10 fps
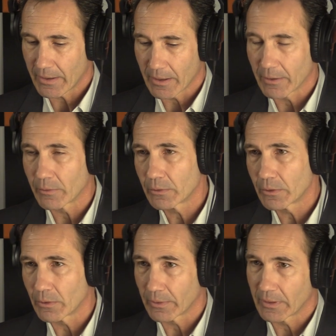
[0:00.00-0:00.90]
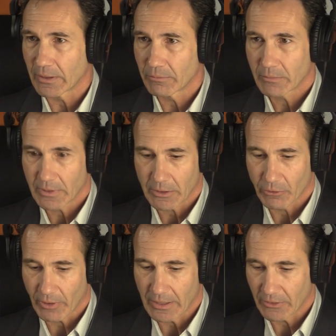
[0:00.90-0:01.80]
a you know an, a
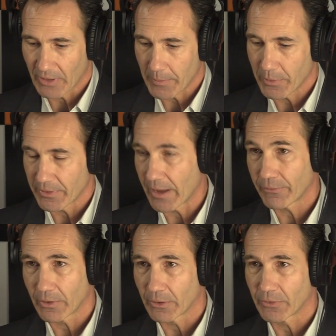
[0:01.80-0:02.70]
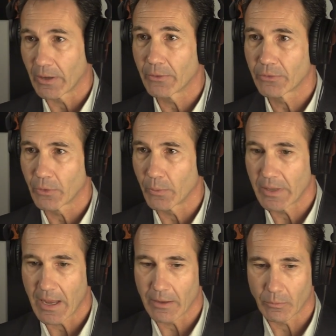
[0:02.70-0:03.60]
great example of that for ourselves. So
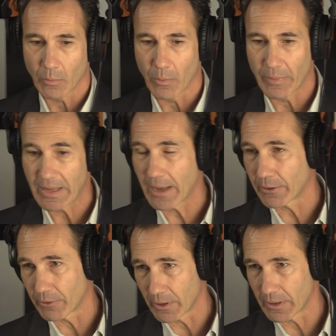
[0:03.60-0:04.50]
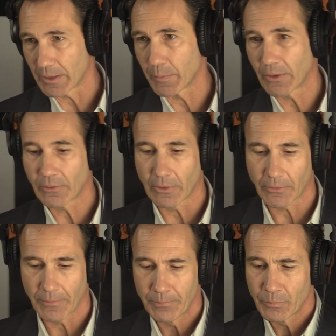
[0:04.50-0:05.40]
we had when we had our online
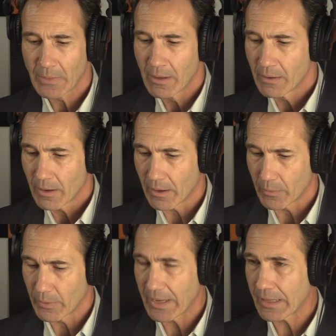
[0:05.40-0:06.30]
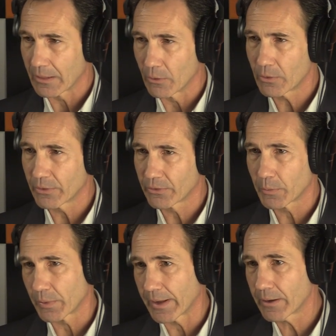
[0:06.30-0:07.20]
business, we had a local
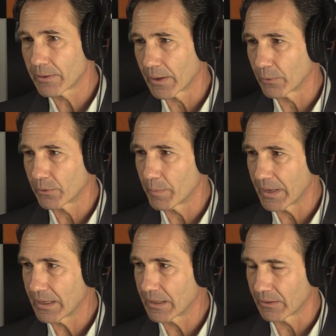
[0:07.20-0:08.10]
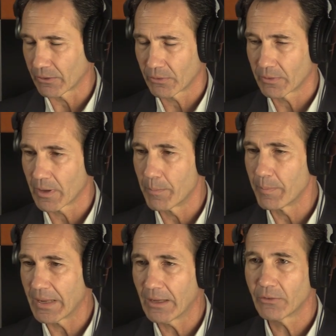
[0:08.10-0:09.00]
supplier that was making this
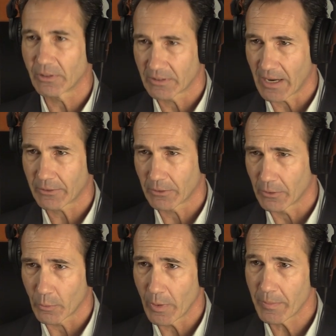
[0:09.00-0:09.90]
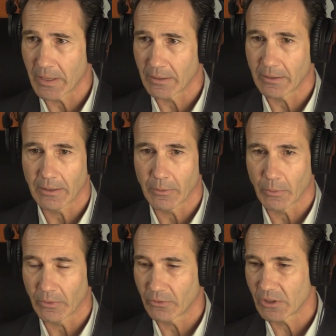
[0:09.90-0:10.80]
amazing tactical equipment, and it
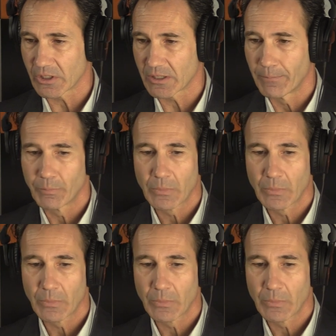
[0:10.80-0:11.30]
was just